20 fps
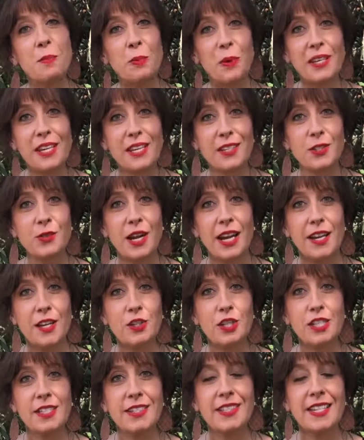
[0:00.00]
and branding
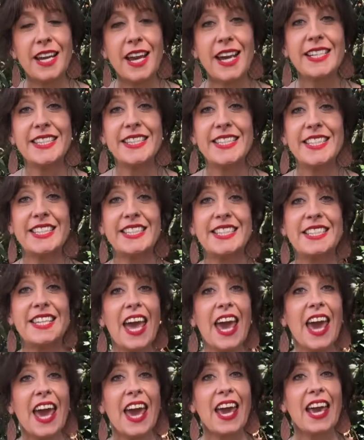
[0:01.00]
strategist, and
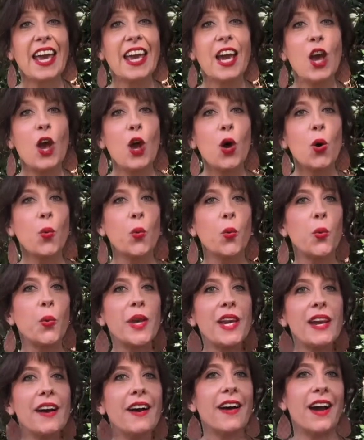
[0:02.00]
today
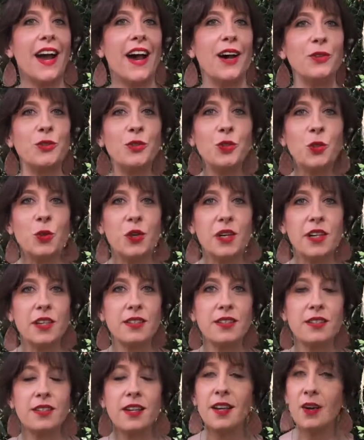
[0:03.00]
we are
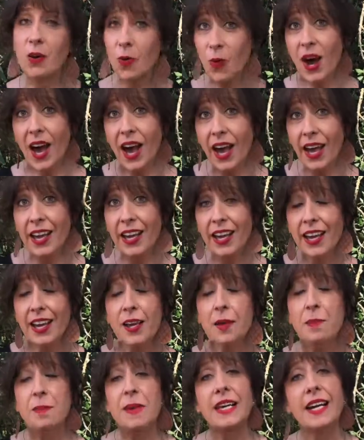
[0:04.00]
outdoors. Why?
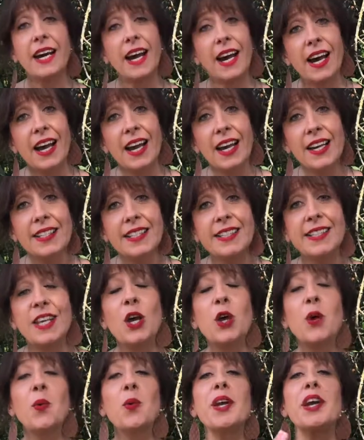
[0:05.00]
Because
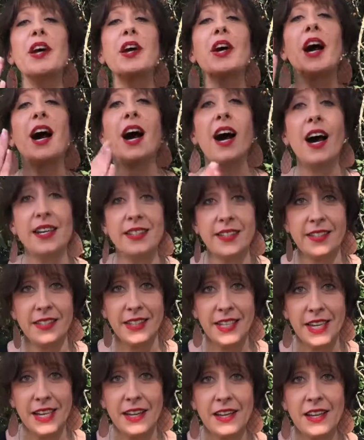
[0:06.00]
we are
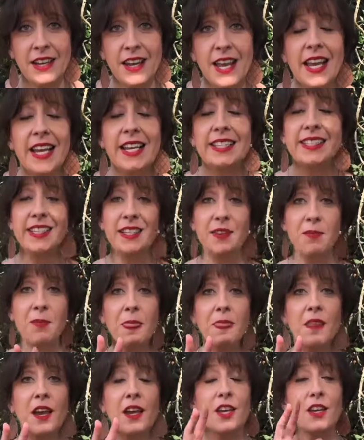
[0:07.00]
hustling. Listen,
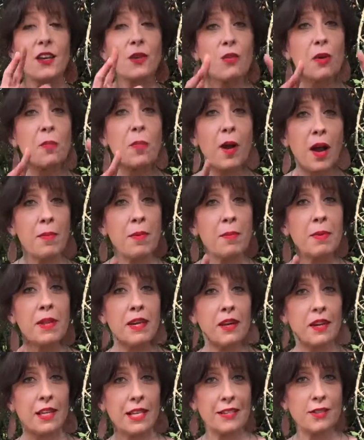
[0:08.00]
you are
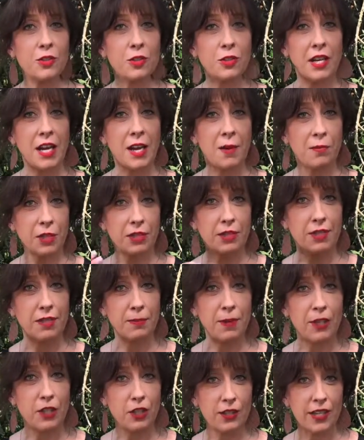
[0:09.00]
probably on Instagram just
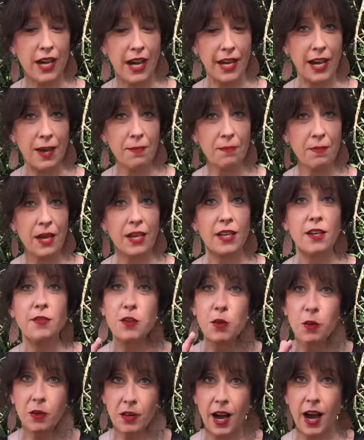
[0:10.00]
as much as I am, and
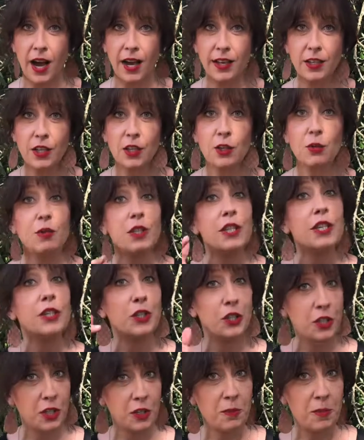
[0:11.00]
if you're not, you really
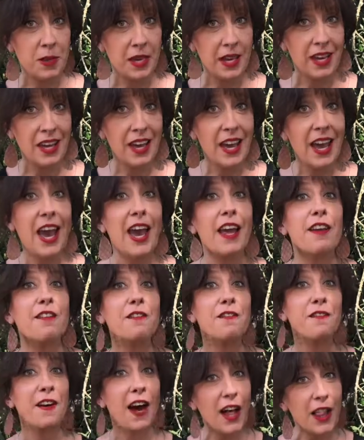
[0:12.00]
should be, and
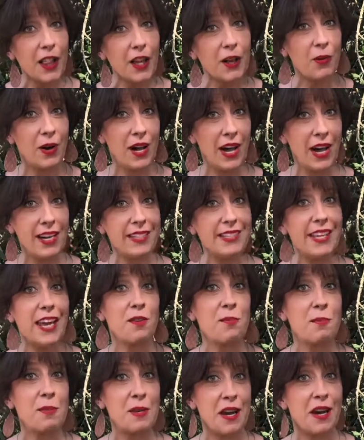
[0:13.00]
follow us
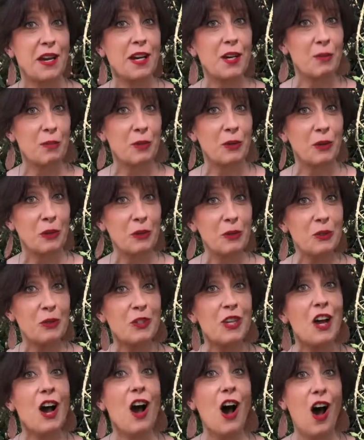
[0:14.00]
at Bianca
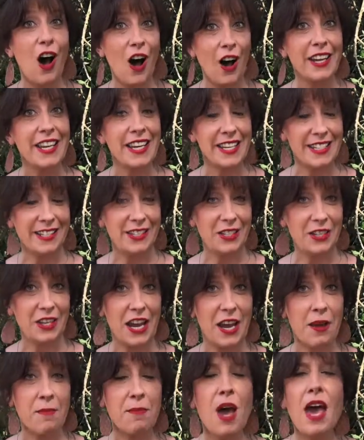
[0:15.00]
Broos on
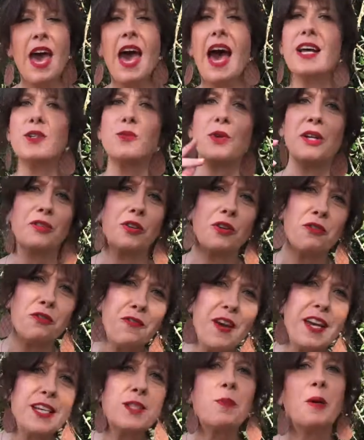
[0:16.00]
Instagram, as well as on
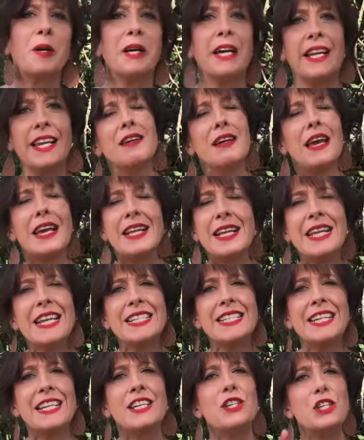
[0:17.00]
Facebook and
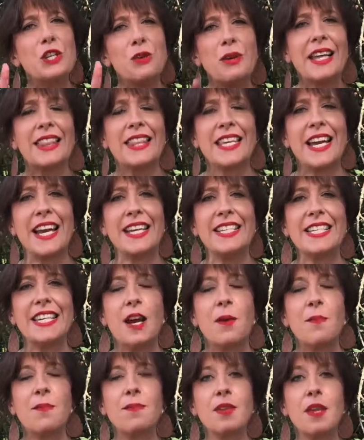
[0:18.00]
LinkedIn. You get the
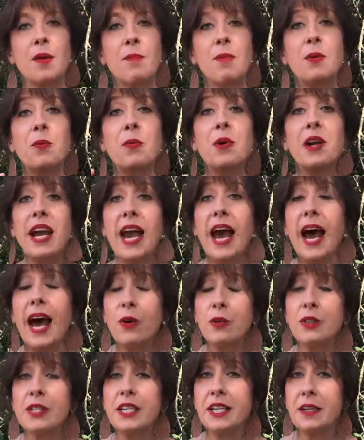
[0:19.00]
idea. But we're
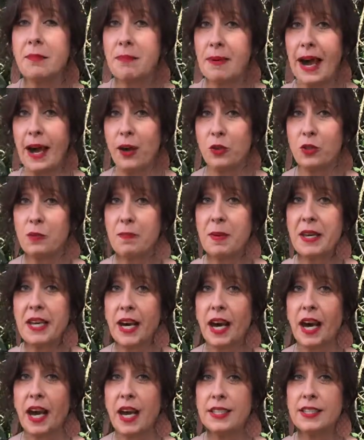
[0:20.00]
out and about
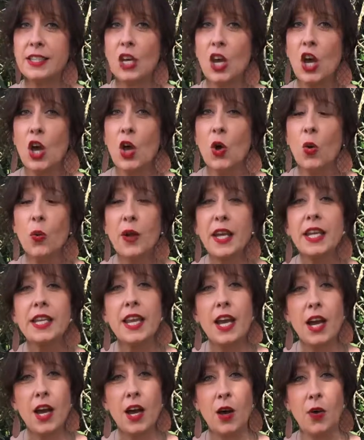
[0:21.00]
because we
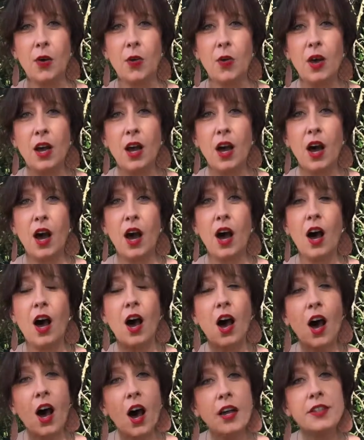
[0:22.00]
know
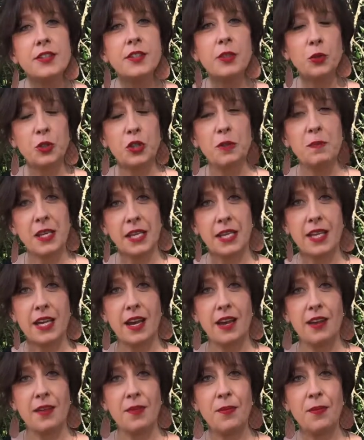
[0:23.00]
on social
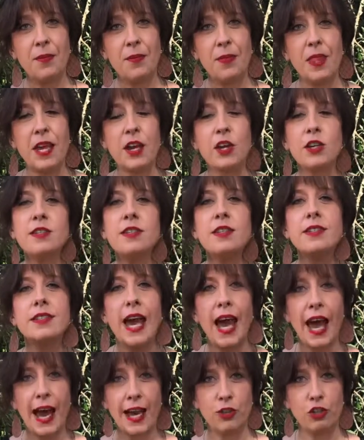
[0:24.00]
media, there is this
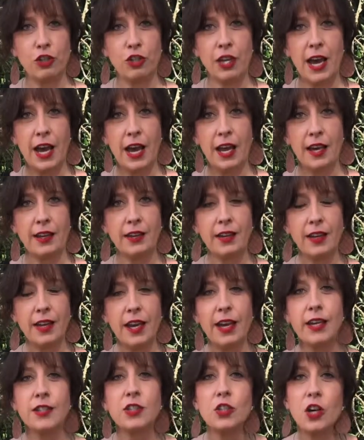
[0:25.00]
hashtag.
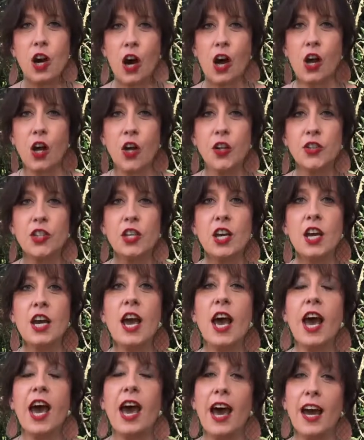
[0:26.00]
It's called
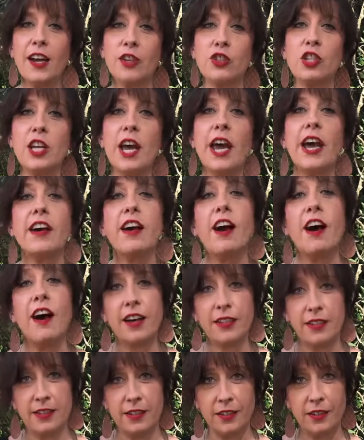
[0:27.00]
hashtag
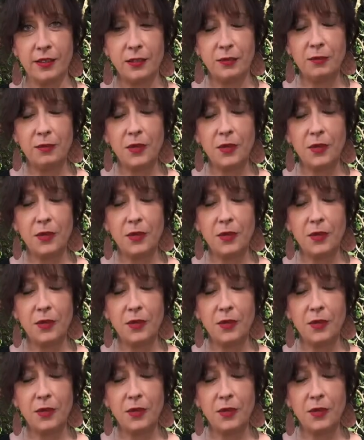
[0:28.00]
hustle.